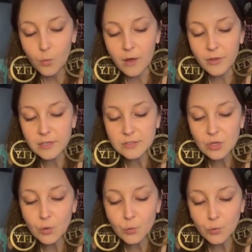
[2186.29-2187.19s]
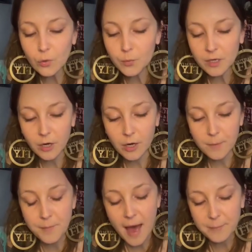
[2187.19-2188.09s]
While there is no rule book
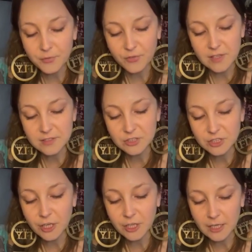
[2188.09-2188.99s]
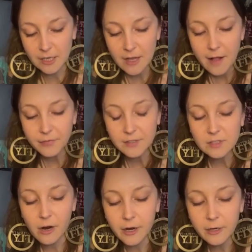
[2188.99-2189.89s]
or map for this journey,
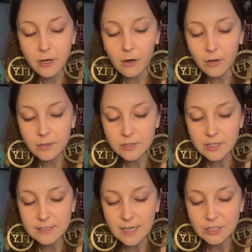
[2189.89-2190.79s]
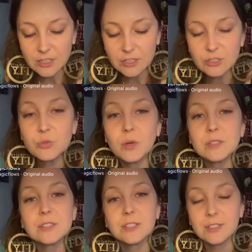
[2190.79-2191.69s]
this card calls your attention to
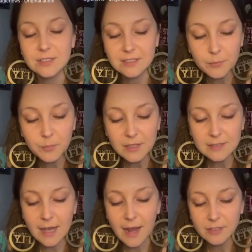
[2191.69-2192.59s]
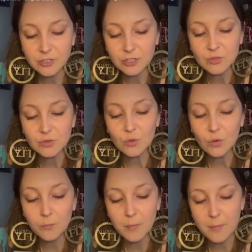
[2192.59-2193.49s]
what stirs deep inside your
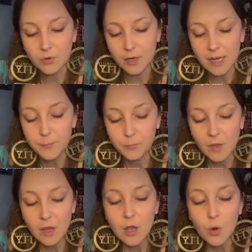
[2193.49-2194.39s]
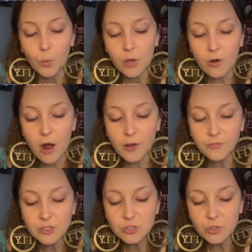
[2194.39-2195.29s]
soul memory. We are
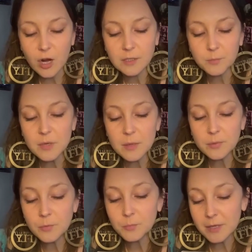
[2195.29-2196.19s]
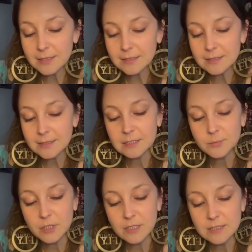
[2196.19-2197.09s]
often drawn to people, places,
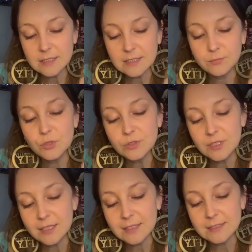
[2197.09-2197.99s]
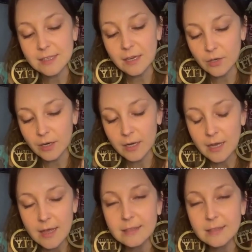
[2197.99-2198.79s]
experiences, music, etc.